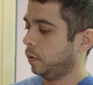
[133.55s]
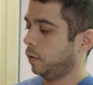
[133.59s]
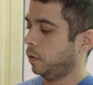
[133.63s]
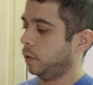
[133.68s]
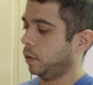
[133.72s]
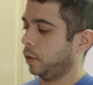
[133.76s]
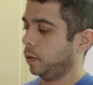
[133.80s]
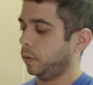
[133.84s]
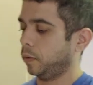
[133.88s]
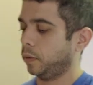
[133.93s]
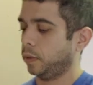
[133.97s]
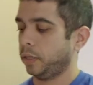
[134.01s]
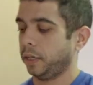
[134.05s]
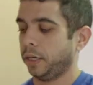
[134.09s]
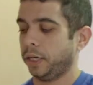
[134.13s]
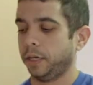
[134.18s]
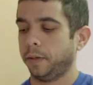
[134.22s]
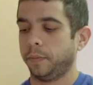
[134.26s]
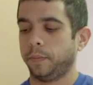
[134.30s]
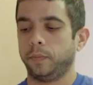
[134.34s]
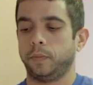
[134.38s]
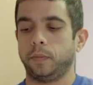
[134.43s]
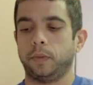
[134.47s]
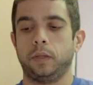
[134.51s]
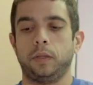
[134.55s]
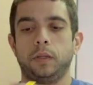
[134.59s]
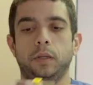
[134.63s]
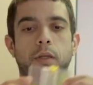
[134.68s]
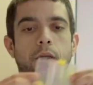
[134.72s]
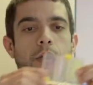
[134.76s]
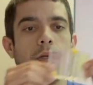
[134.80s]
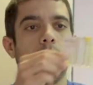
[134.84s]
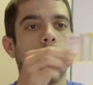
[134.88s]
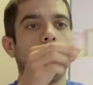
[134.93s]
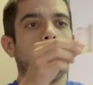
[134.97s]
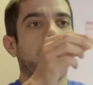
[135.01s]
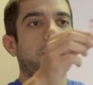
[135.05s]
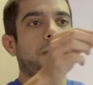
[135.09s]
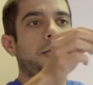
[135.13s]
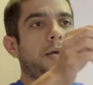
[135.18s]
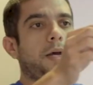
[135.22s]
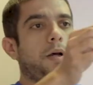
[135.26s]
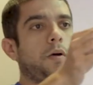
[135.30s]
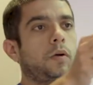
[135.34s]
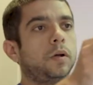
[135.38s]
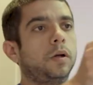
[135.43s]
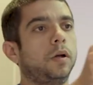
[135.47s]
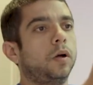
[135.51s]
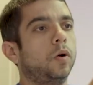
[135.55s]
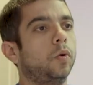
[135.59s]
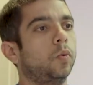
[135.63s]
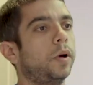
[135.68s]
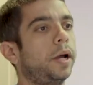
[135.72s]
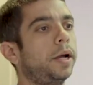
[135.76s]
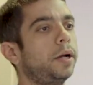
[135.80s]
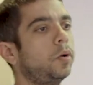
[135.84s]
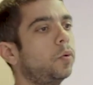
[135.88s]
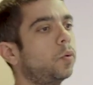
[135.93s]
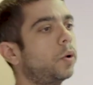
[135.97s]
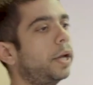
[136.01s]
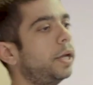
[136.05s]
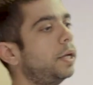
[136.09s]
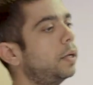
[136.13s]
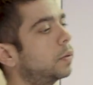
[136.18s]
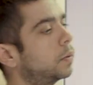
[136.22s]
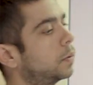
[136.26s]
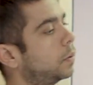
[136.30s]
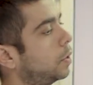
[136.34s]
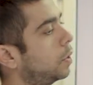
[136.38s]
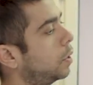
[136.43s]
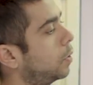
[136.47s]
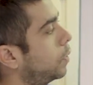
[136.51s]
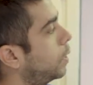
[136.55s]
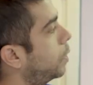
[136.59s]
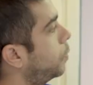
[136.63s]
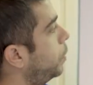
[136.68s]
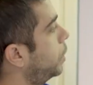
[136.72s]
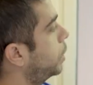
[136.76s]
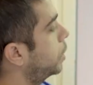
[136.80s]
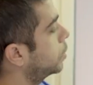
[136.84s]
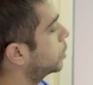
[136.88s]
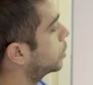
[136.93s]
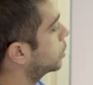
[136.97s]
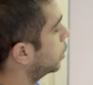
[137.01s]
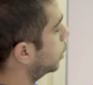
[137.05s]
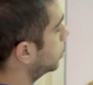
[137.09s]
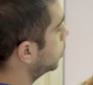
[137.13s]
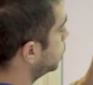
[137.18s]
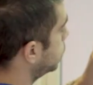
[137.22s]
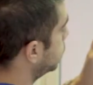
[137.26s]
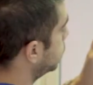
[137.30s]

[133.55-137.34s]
Okay. Now, right away, all right, we can start to